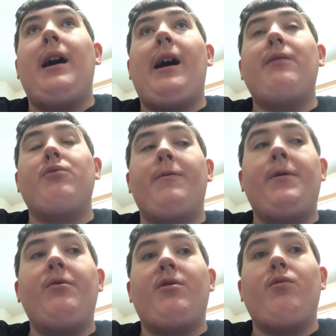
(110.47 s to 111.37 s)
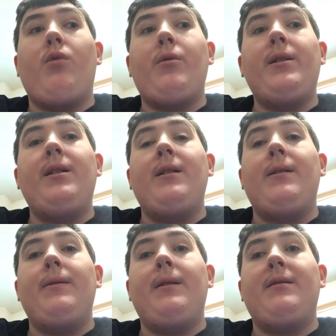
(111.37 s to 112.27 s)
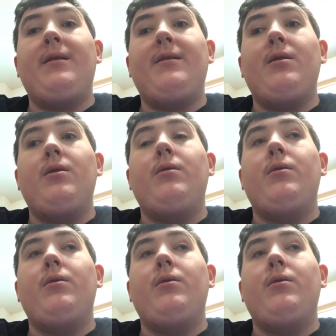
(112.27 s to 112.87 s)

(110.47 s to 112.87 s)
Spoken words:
I refuse to worry, this is